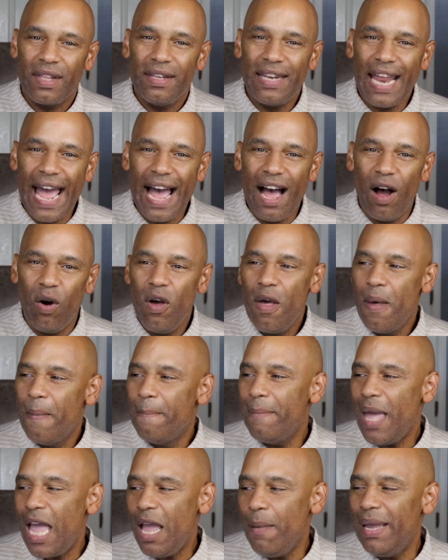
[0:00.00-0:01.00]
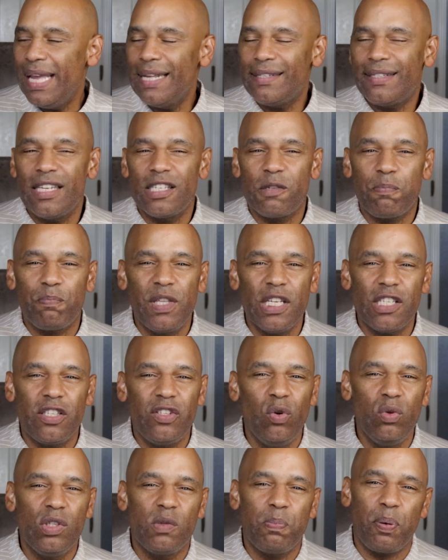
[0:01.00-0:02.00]
Now, maybe it's this
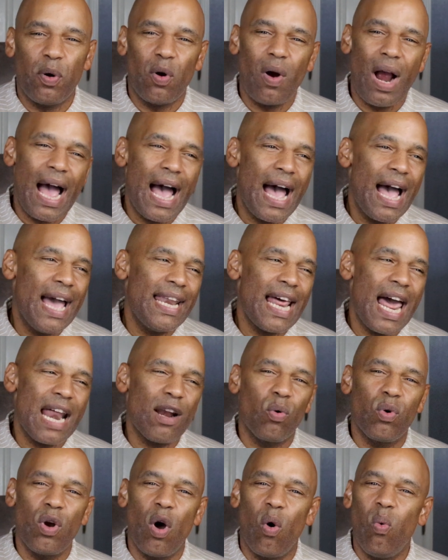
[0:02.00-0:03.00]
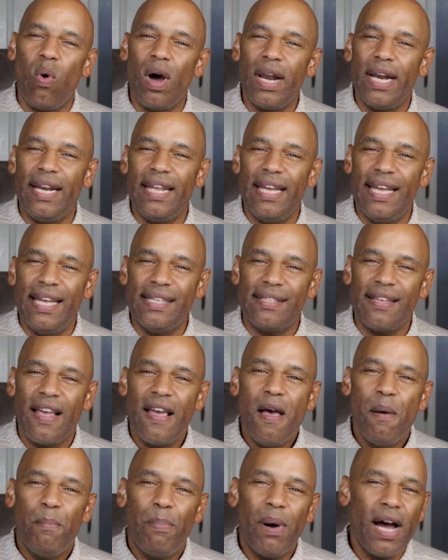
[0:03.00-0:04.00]
dude's pride. I don't know what it
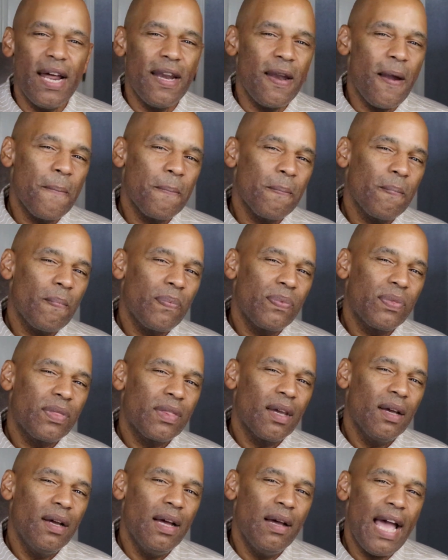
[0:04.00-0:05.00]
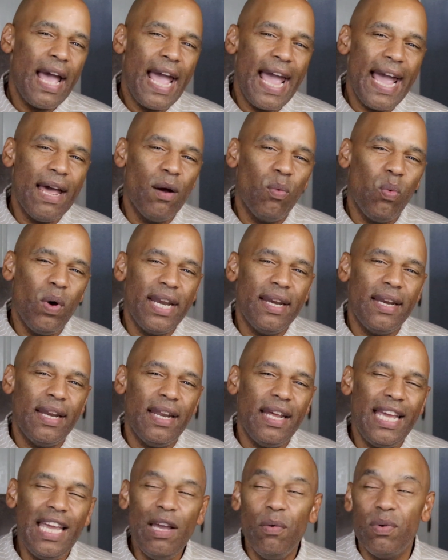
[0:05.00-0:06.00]
is. But
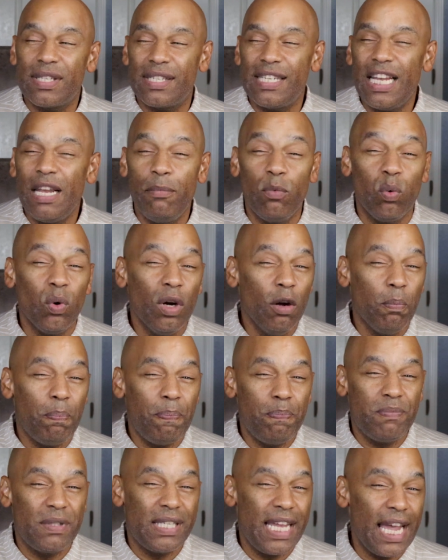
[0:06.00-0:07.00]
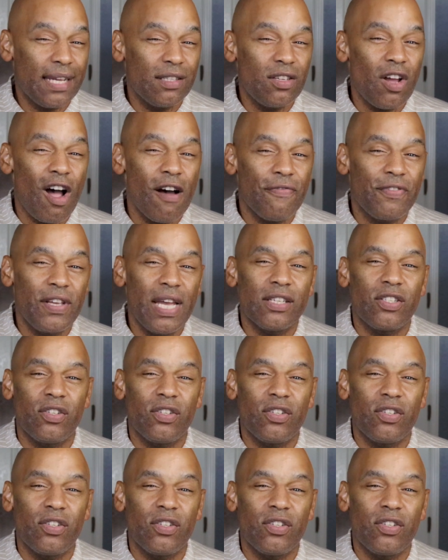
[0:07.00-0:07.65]
when he was seen real ticked off